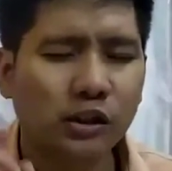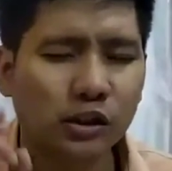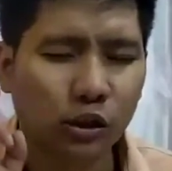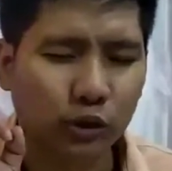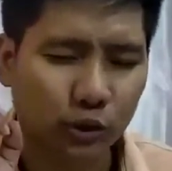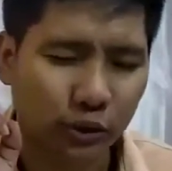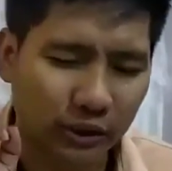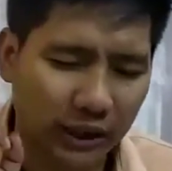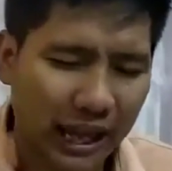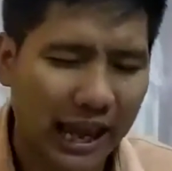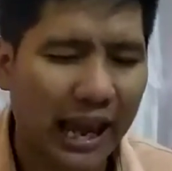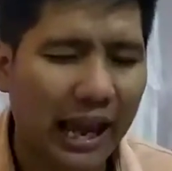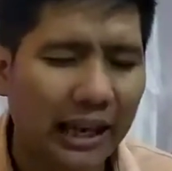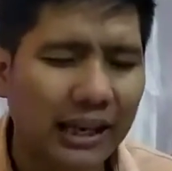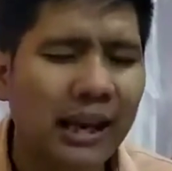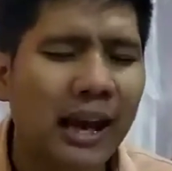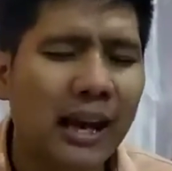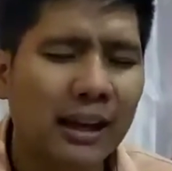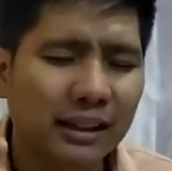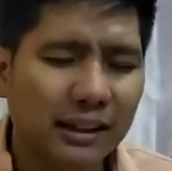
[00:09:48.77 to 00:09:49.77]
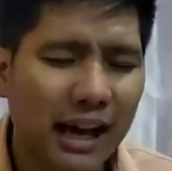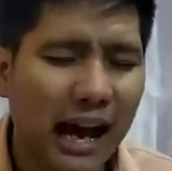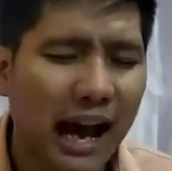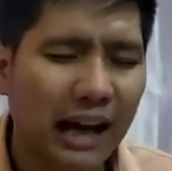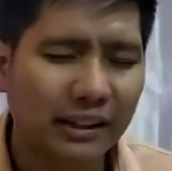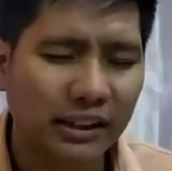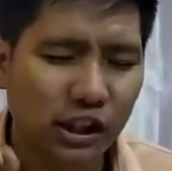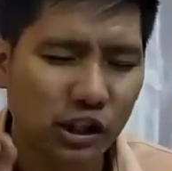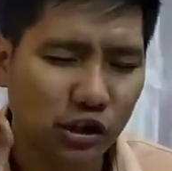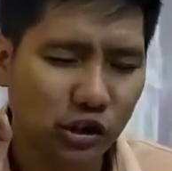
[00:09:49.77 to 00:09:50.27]
So today,
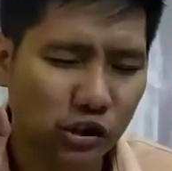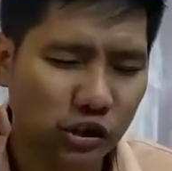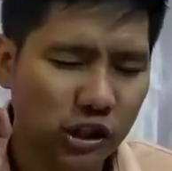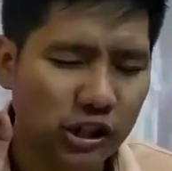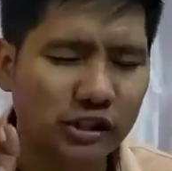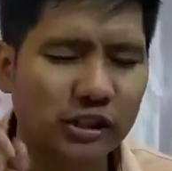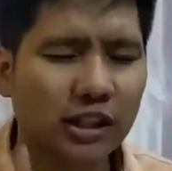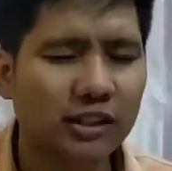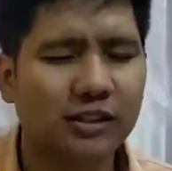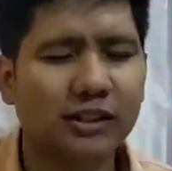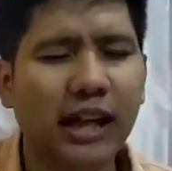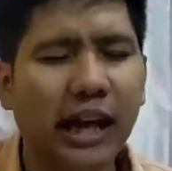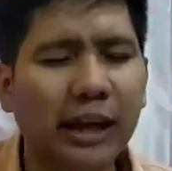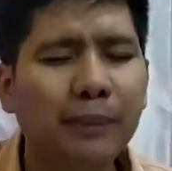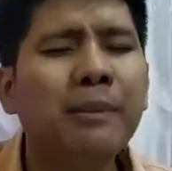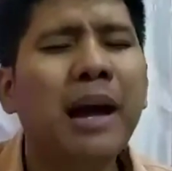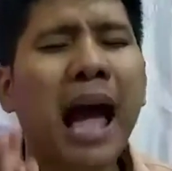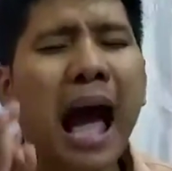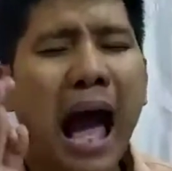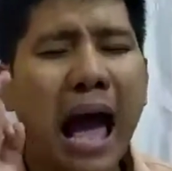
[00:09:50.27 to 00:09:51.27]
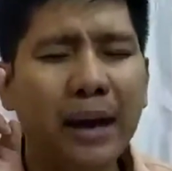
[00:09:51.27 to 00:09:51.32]
God, in Jesus' name,